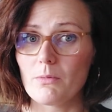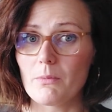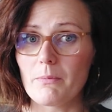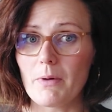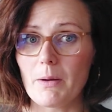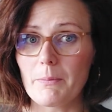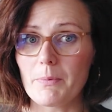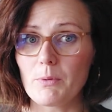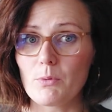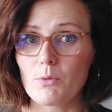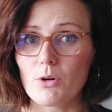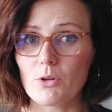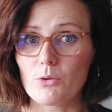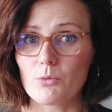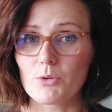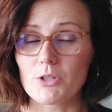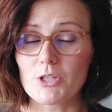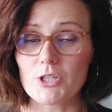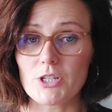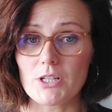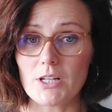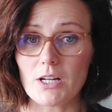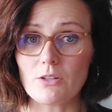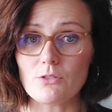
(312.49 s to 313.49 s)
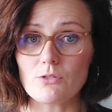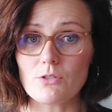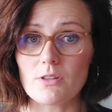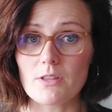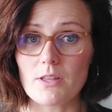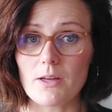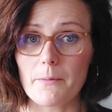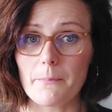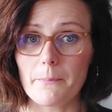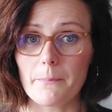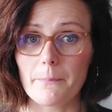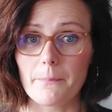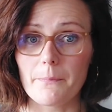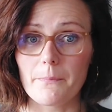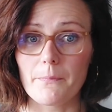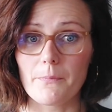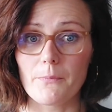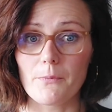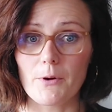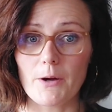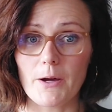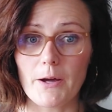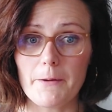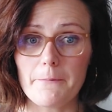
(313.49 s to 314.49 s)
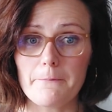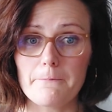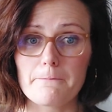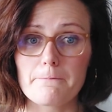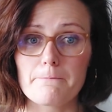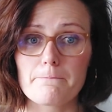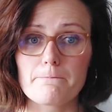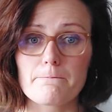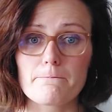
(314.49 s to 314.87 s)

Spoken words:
might be worth reaching out to them, right?